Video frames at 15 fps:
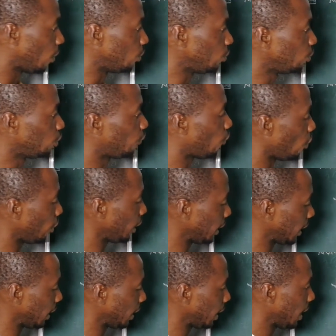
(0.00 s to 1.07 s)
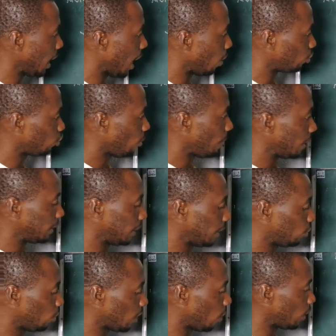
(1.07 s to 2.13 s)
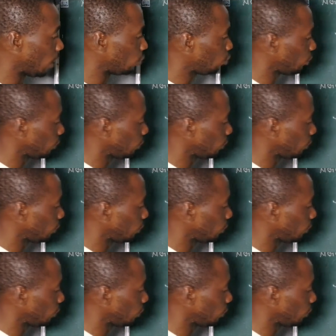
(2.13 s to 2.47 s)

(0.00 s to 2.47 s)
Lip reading: use 4 again. I will stop at 3. So what I will now do